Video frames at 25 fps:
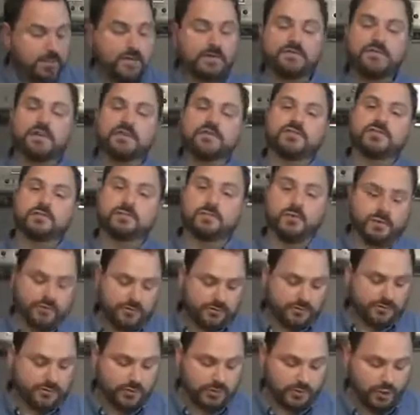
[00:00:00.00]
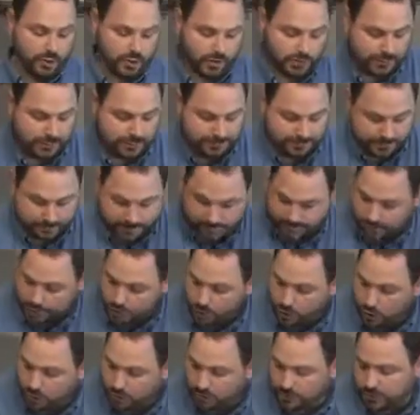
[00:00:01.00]
vegetables to cook and get
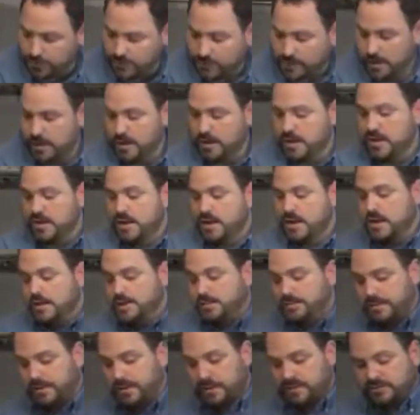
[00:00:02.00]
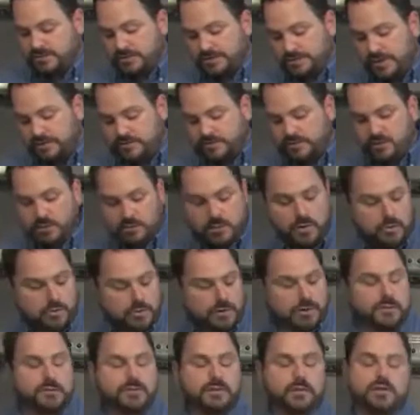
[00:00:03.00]
coated in it. Because eventually what we're
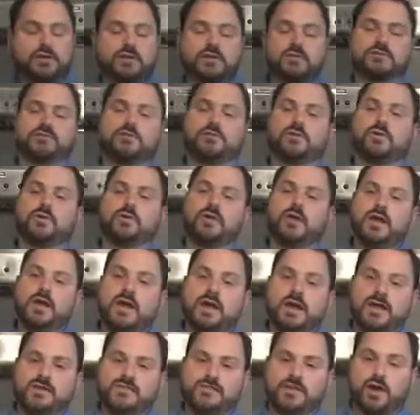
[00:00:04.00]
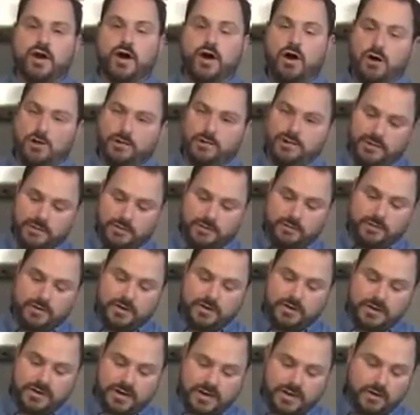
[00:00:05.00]
going to be looking for is that all the
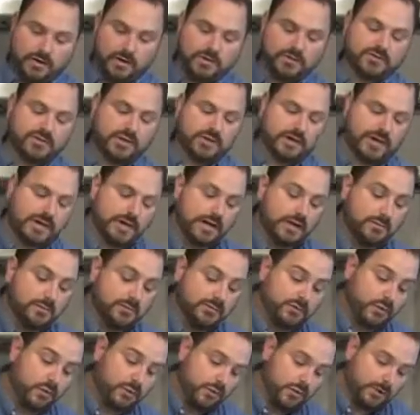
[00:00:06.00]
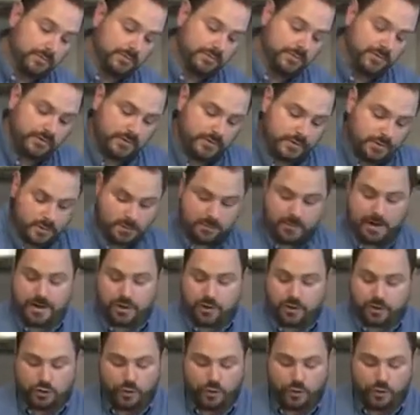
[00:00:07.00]
liquid in here is going to get absorbed by our